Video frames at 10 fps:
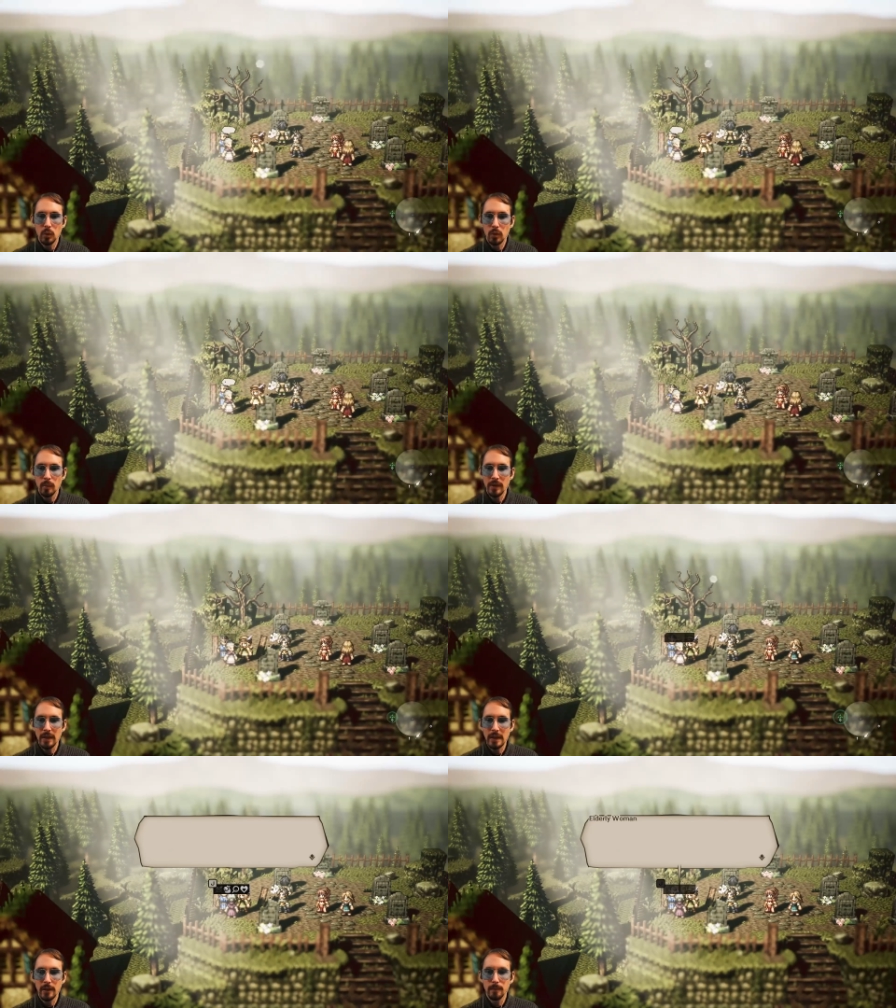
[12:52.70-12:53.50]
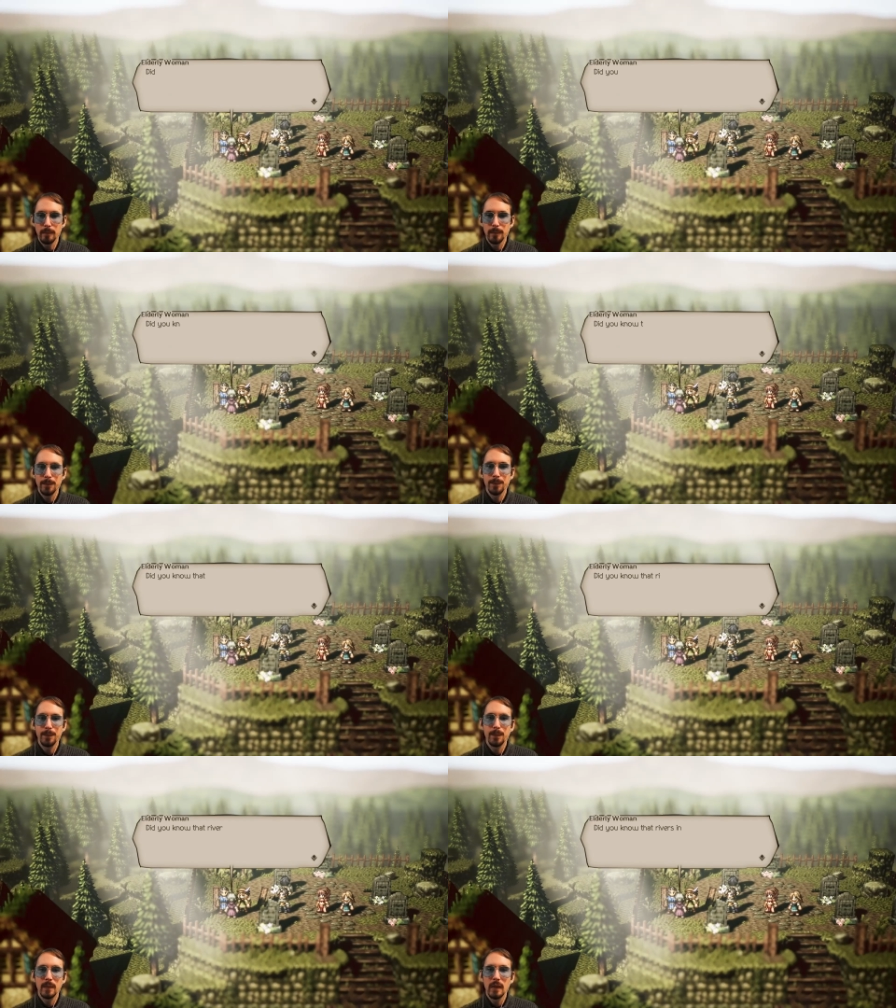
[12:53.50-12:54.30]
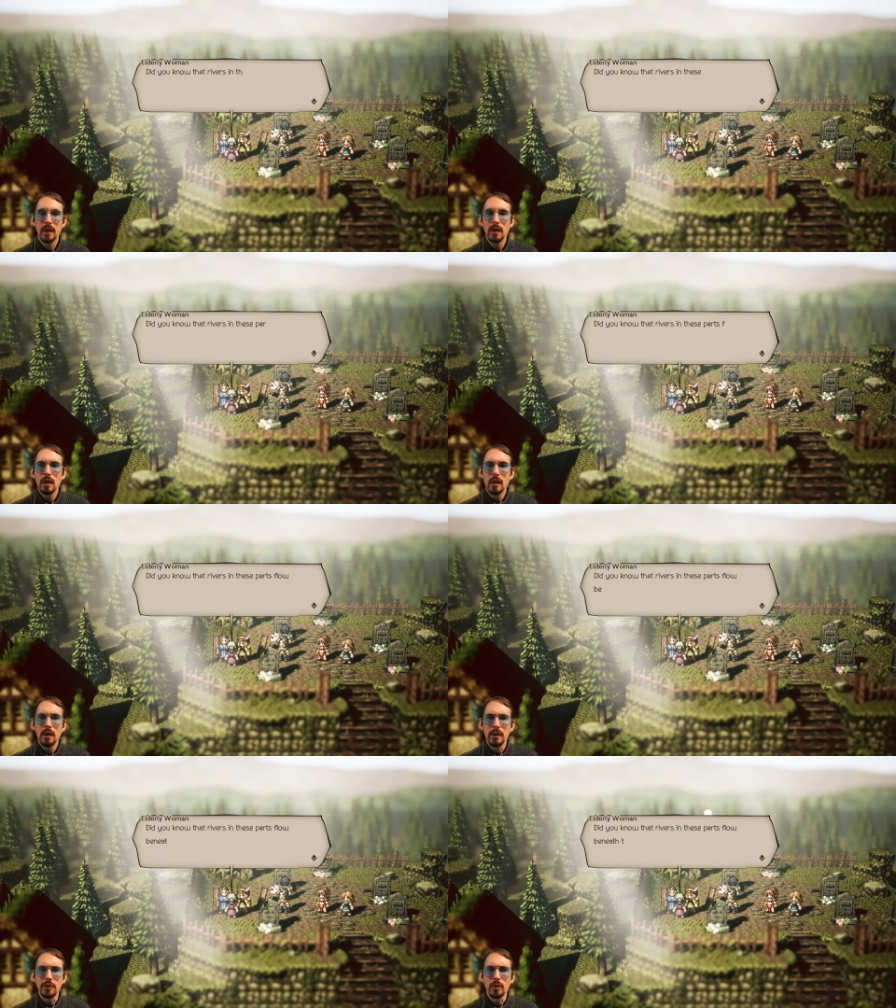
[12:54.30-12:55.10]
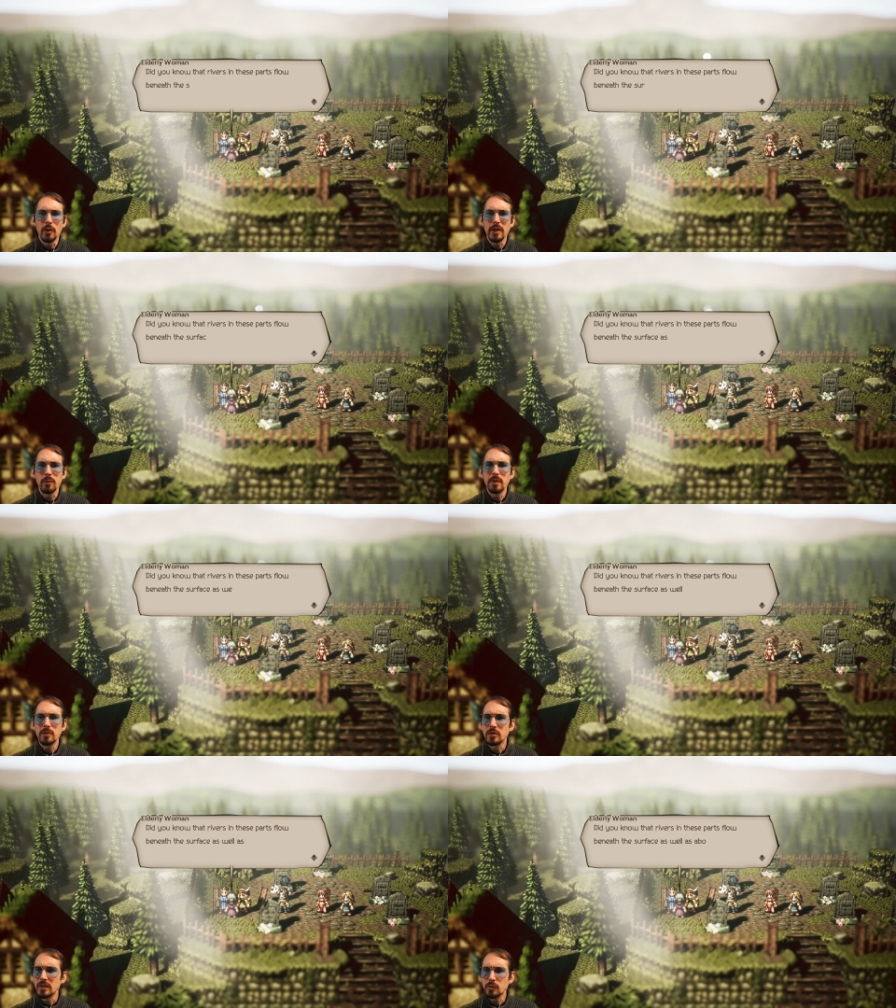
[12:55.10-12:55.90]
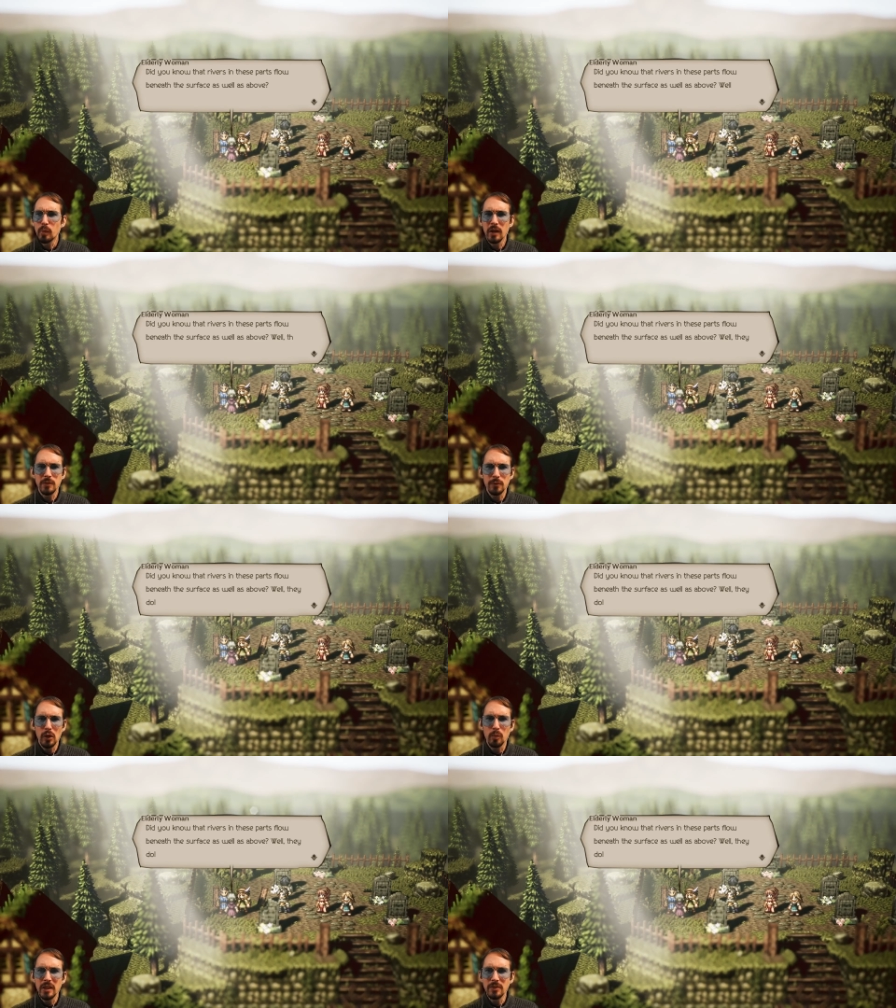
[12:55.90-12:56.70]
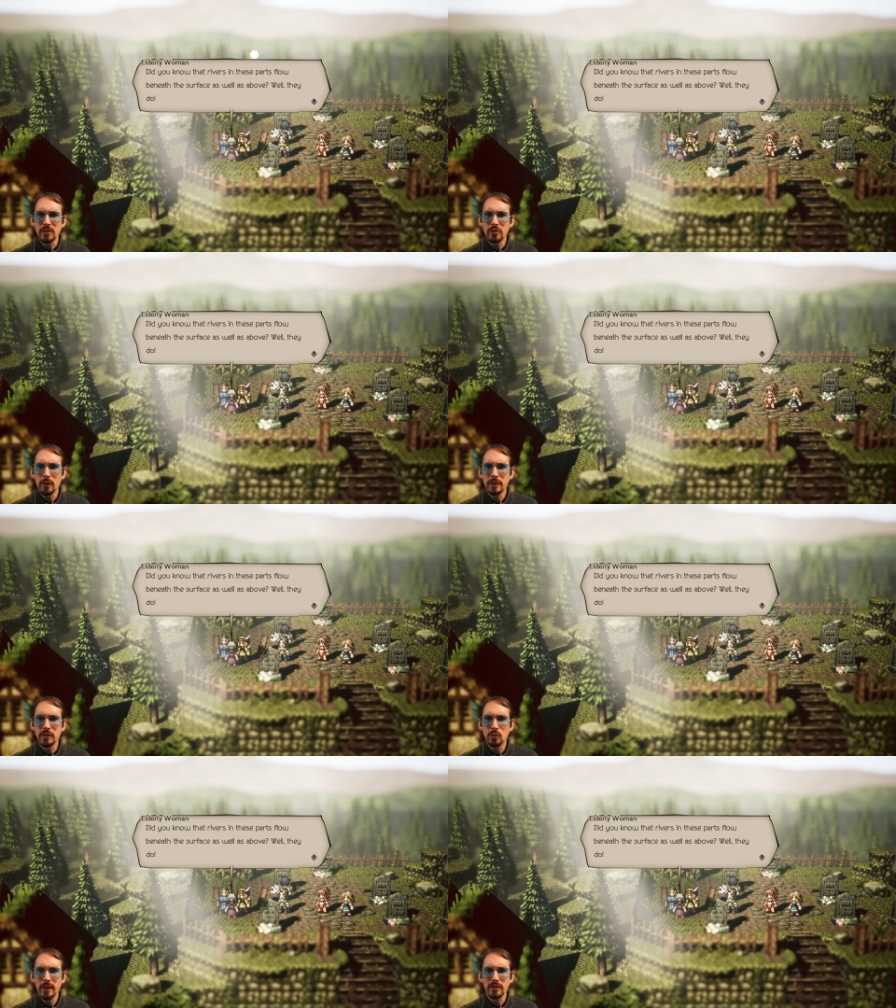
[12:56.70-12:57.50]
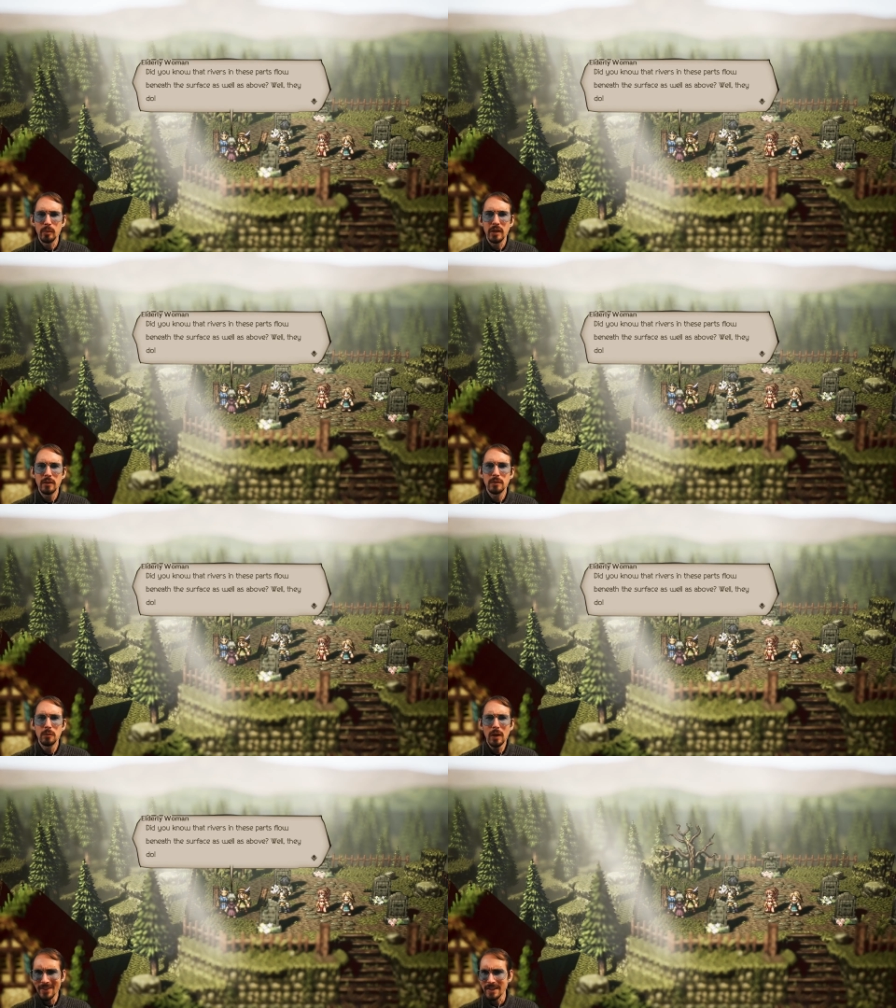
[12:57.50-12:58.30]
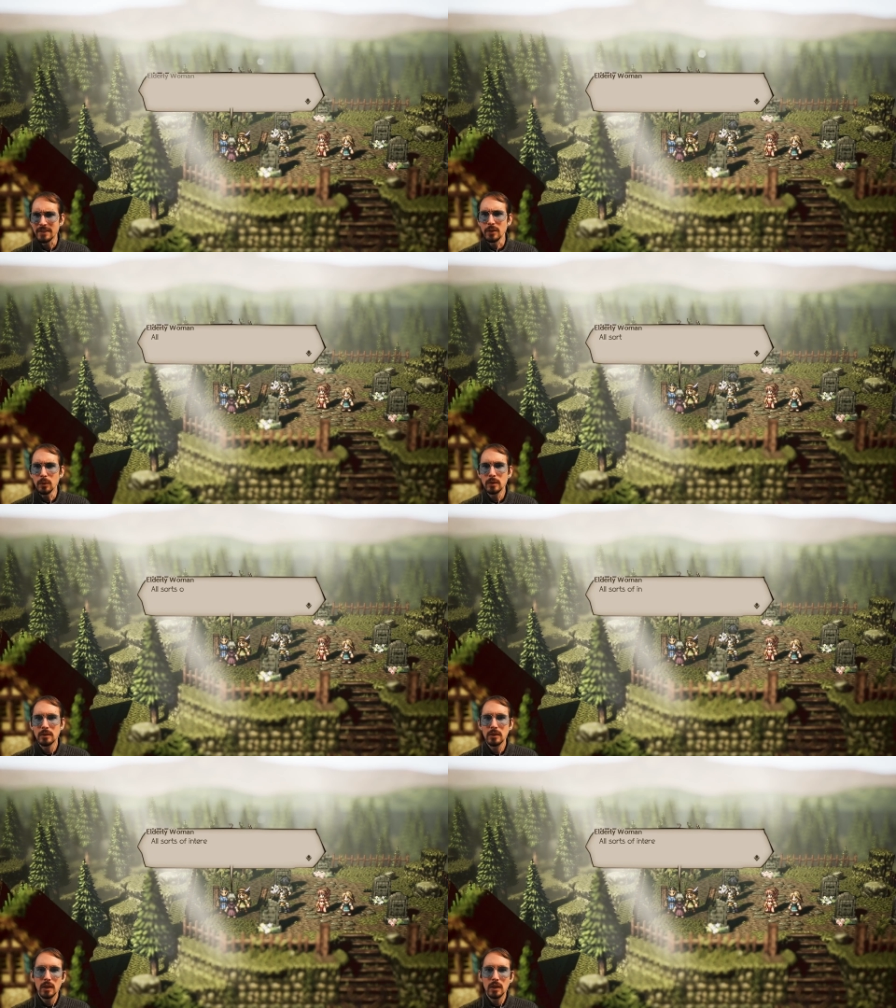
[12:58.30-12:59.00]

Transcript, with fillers: We'll worry about that later. Ah. Did you know that rivers in these parts flow beneath the surface as well as above? Well, they do.